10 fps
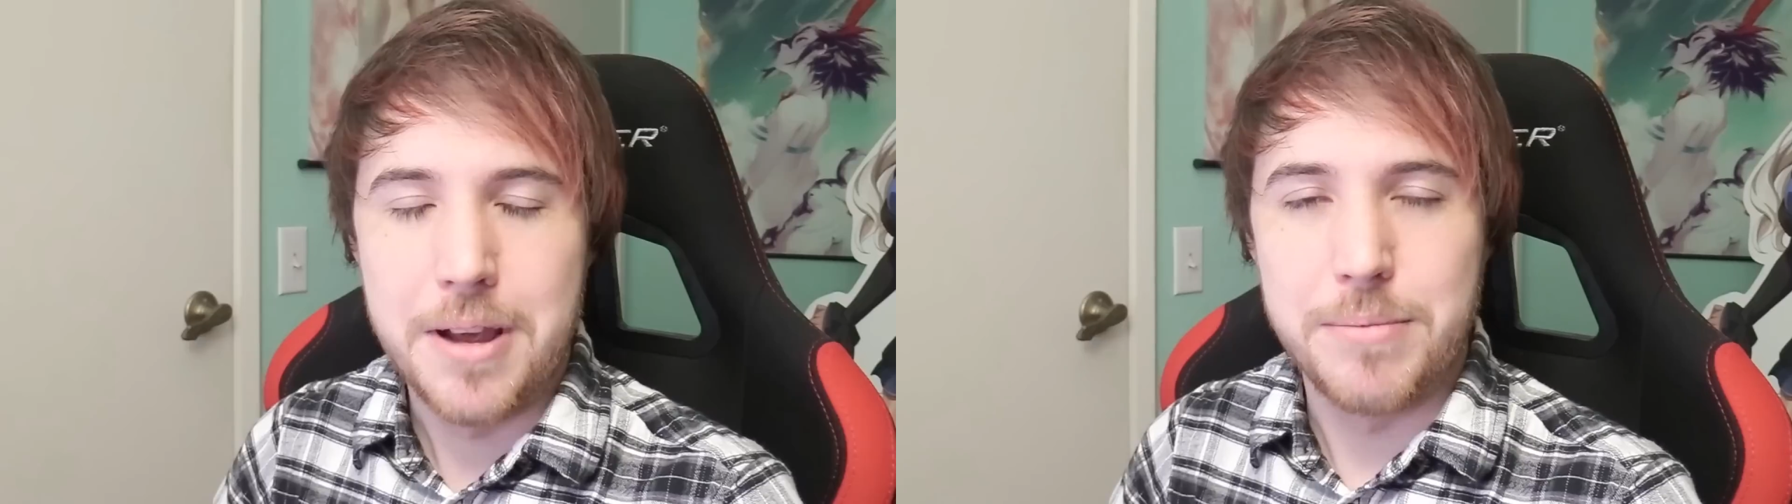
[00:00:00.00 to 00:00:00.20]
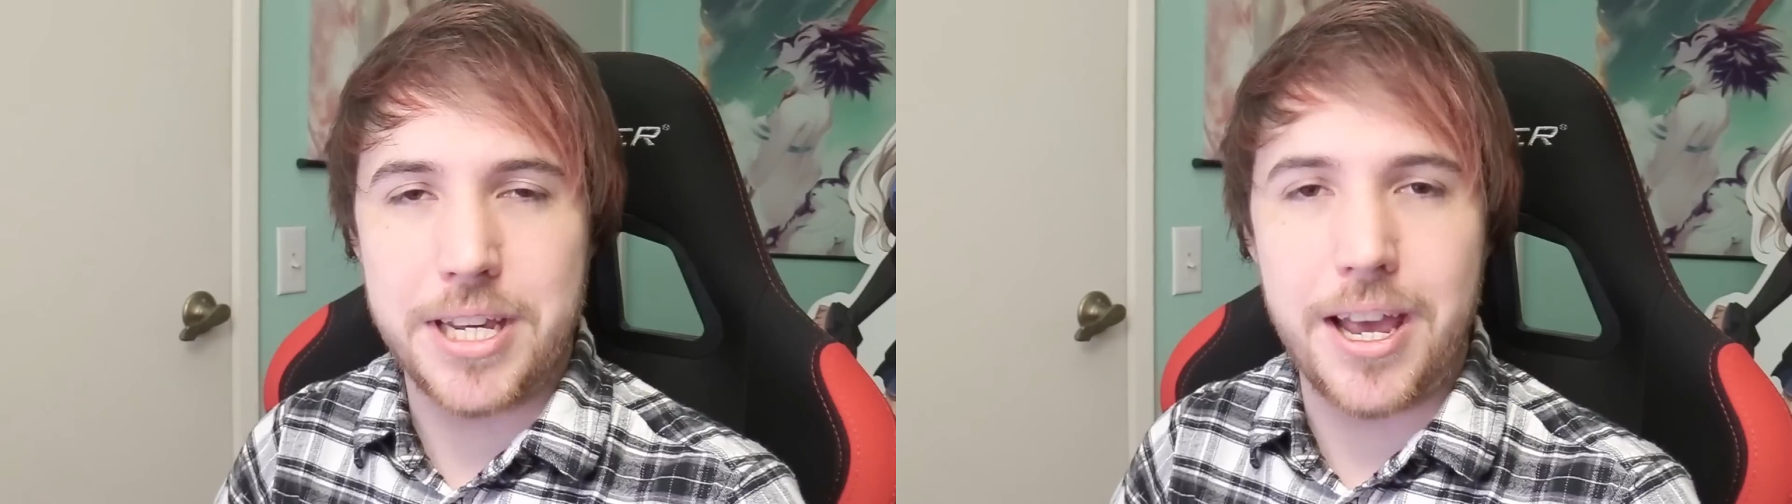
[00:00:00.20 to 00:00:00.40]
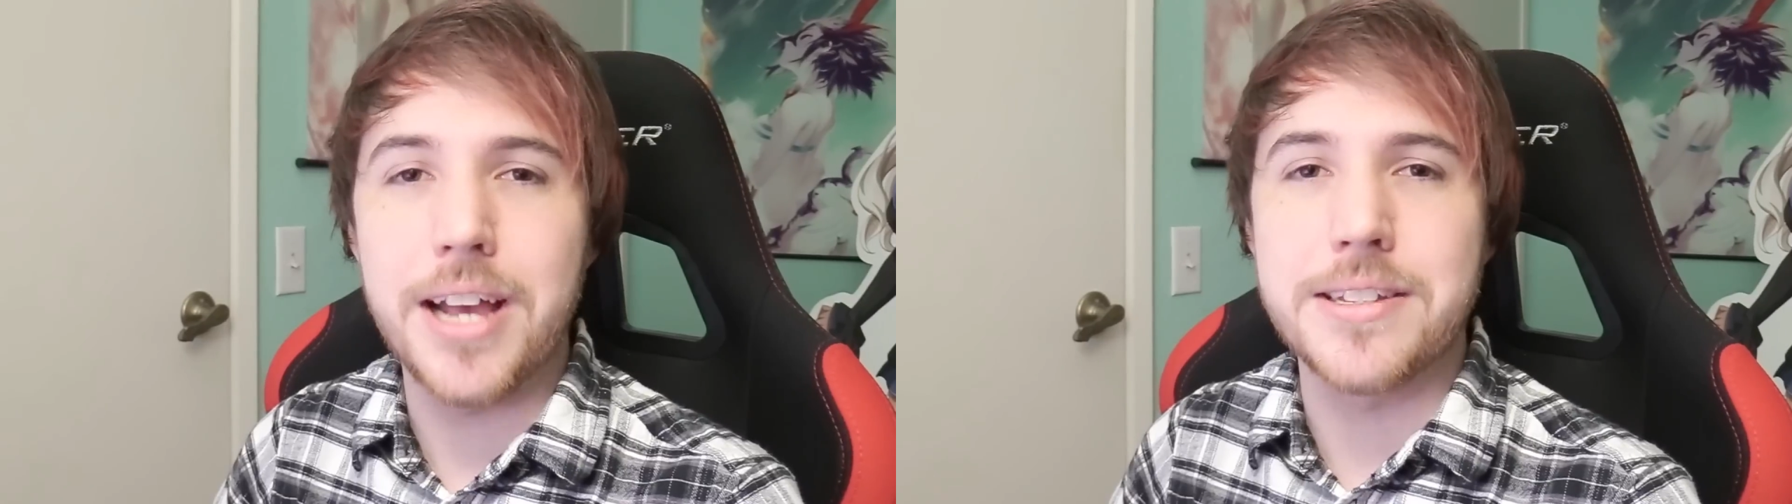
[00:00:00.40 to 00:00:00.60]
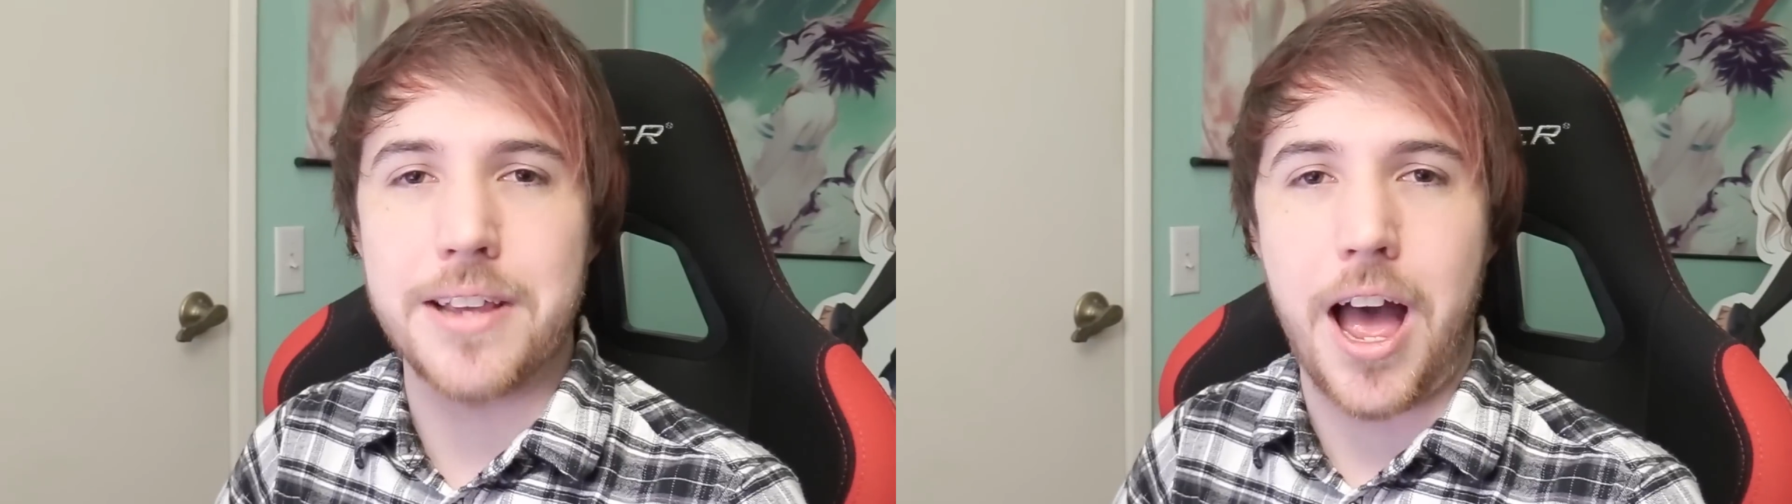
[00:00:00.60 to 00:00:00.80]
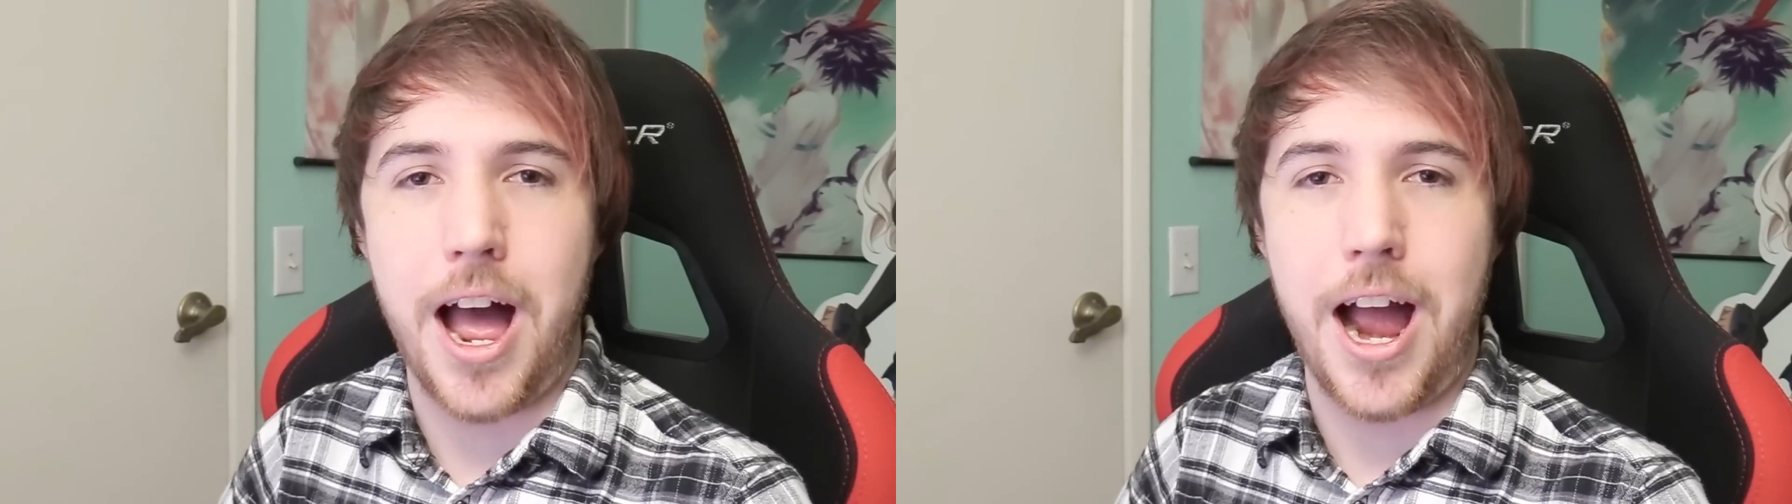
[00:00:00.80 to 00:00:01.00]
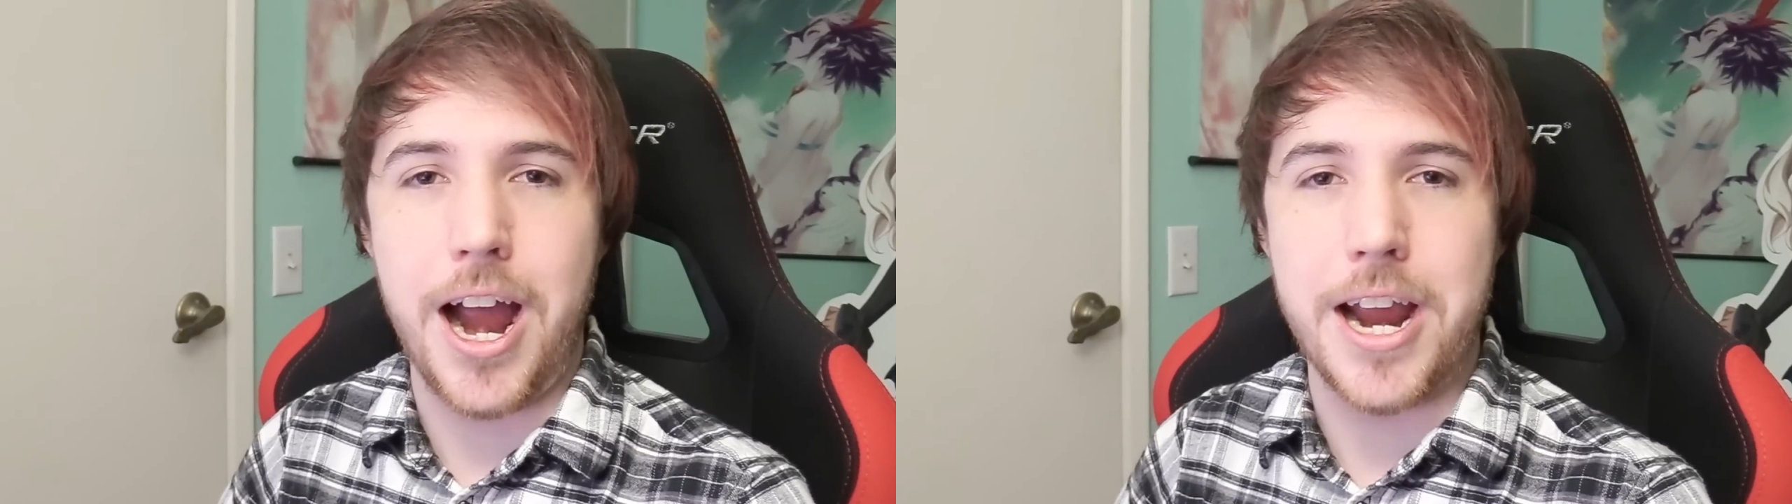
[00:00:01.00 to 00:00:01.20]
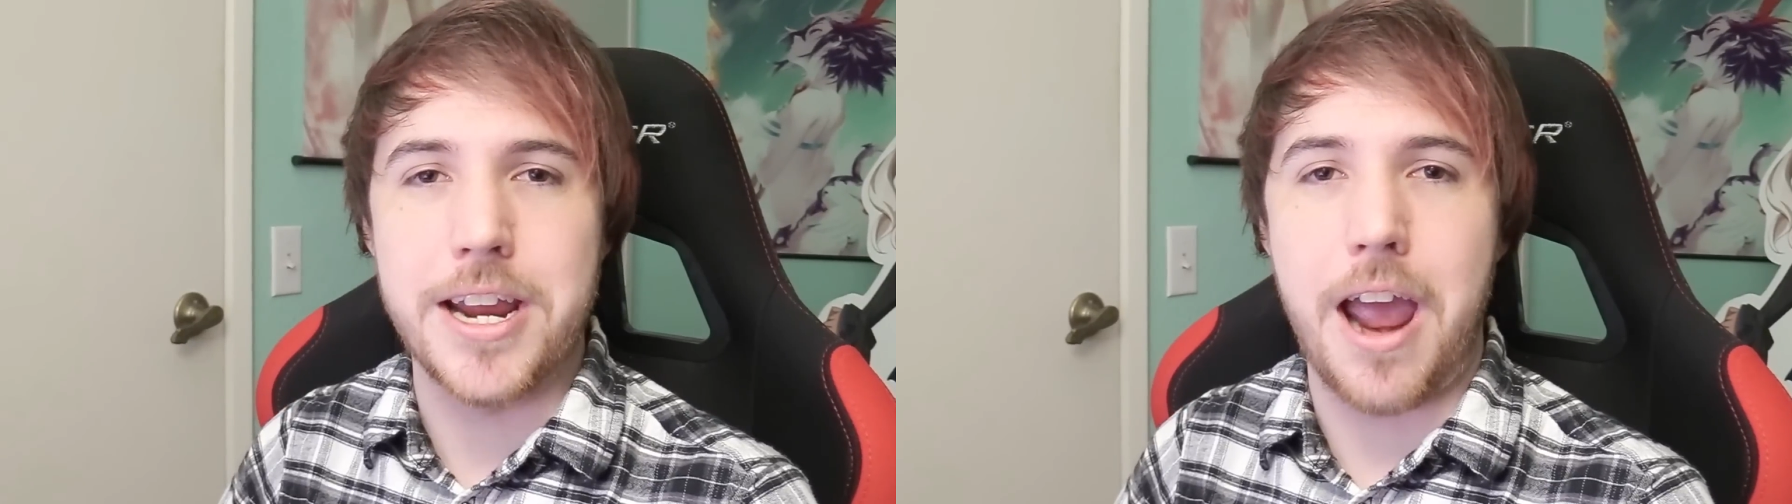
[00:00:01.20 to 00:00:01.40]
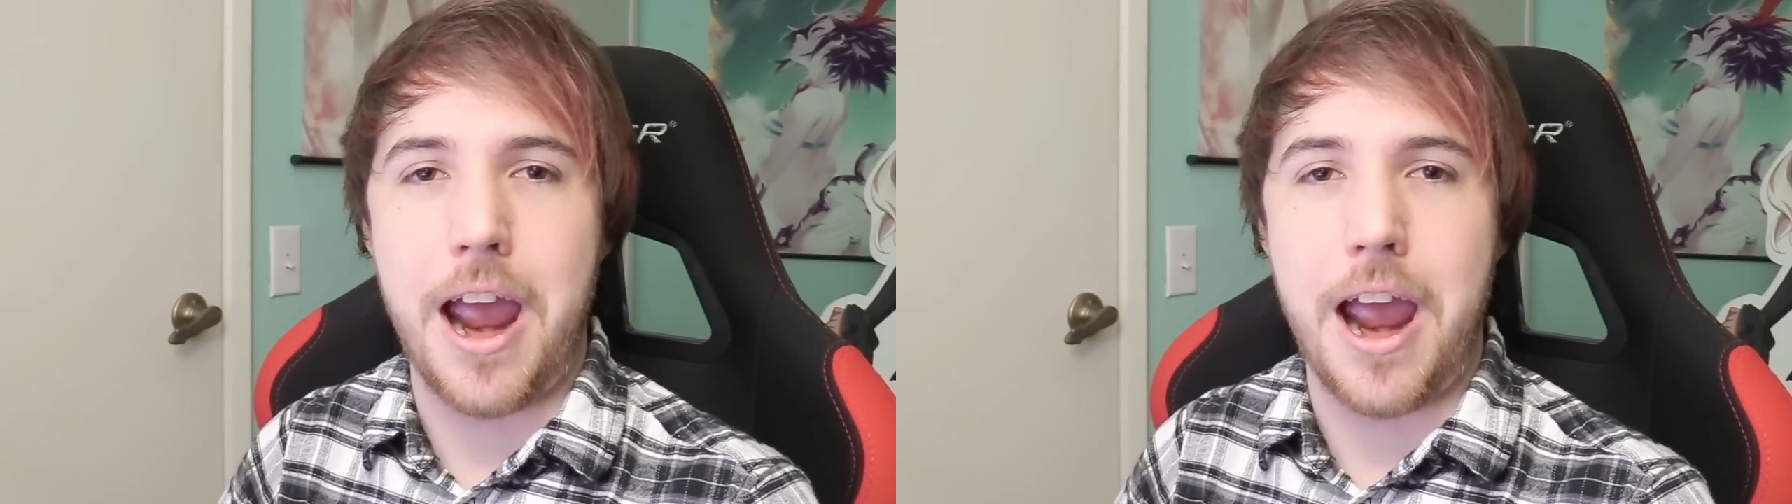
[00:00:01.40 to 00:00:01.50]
Because I